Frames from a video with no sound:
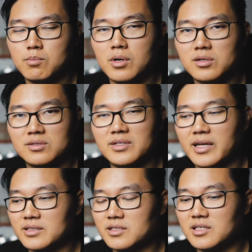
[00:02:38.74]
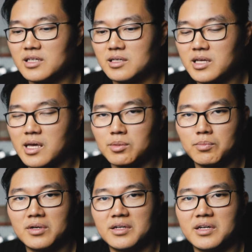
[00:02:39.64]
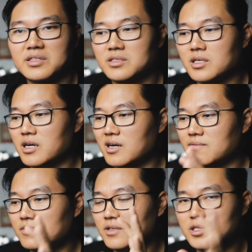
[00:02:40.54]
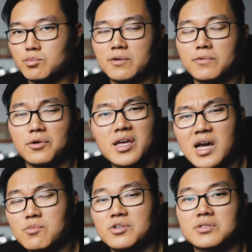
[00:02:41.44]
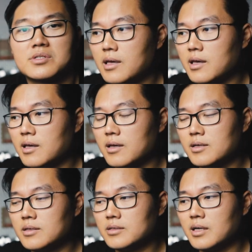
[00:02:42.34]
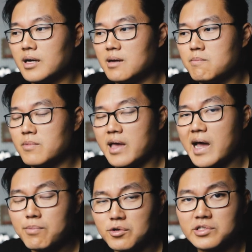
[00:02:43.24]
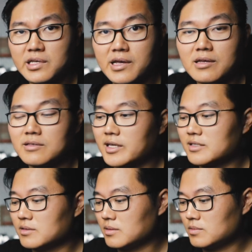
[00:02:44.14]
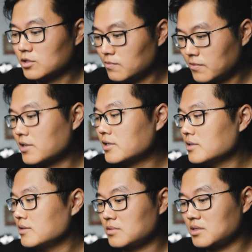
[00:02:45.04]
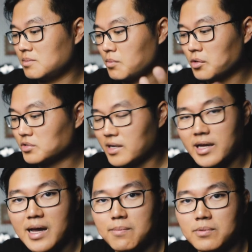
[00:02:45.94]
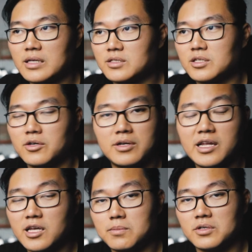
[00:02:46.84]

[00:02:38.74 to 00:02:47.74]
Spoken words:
bottleneck the capabilities of the smartphone cameras. And I'm happy to say that so far the Moza app hasn't done any of